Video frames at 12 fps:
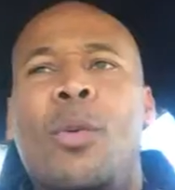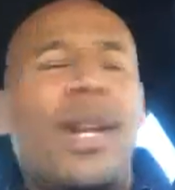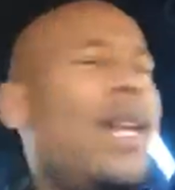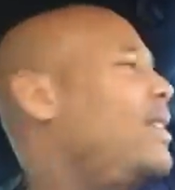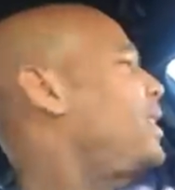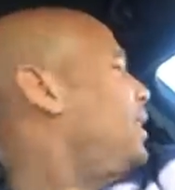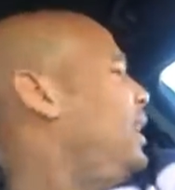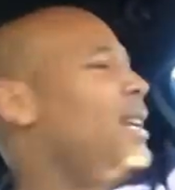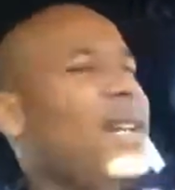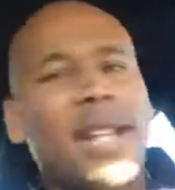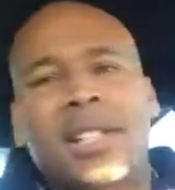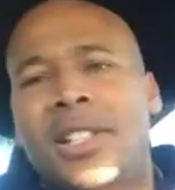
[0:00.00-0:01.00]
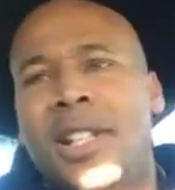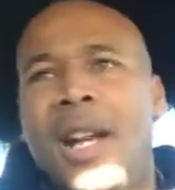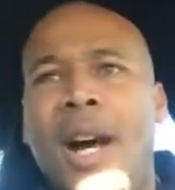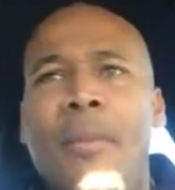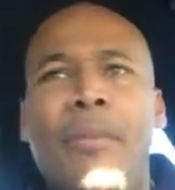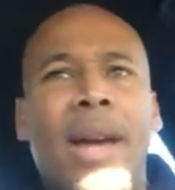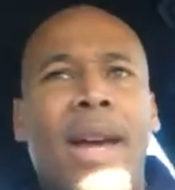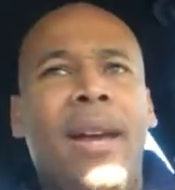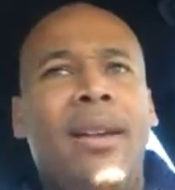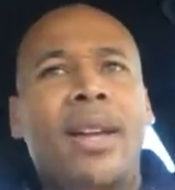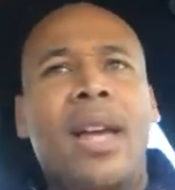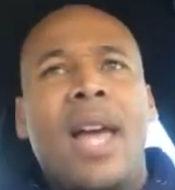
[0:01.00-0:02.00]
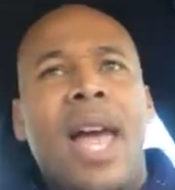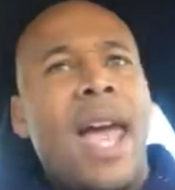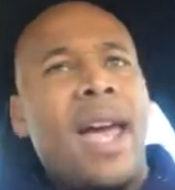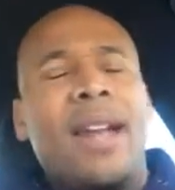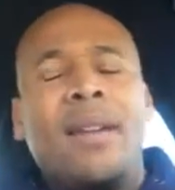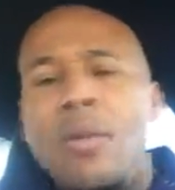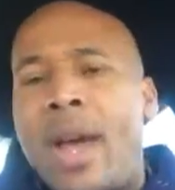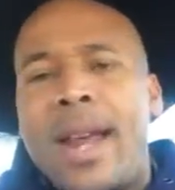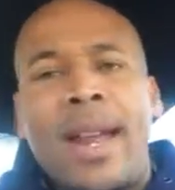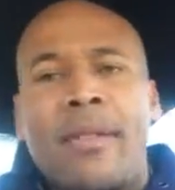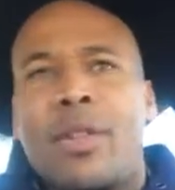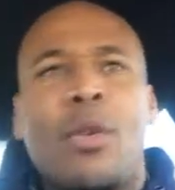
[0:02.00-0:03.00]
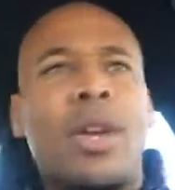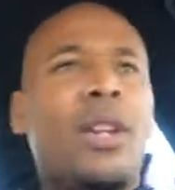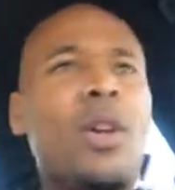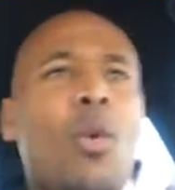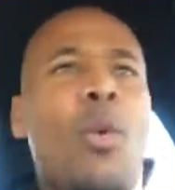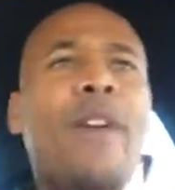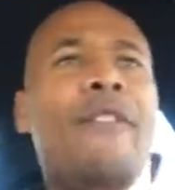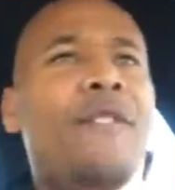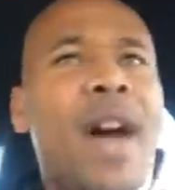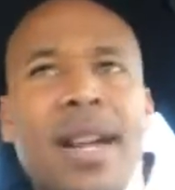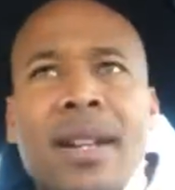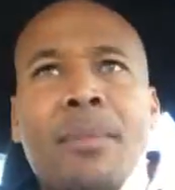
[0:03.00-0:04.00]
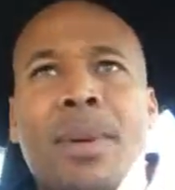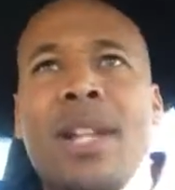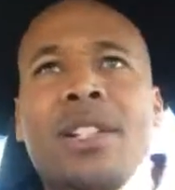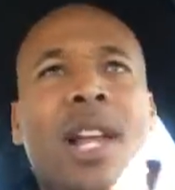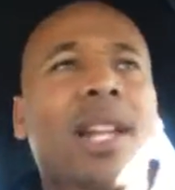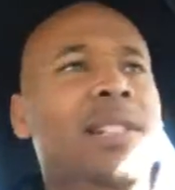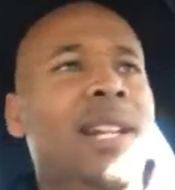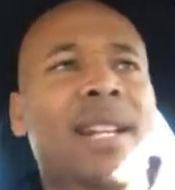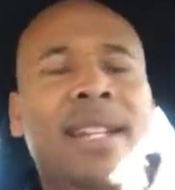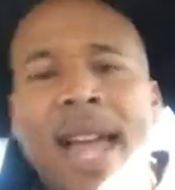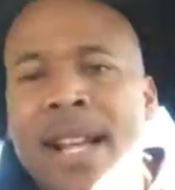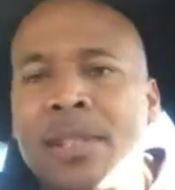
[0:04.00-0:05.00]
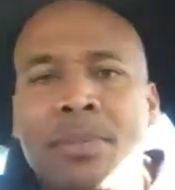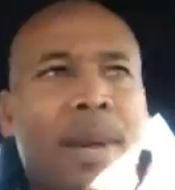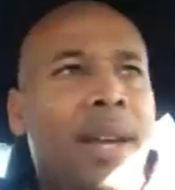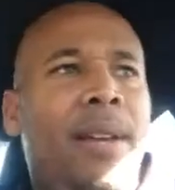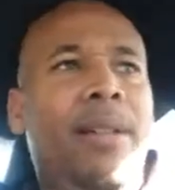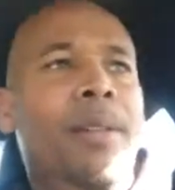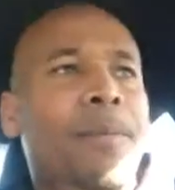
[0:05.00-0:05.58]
we need to clean that shit up, man. And we ain't never gonna get nowhere fighting and being jealous of the next man.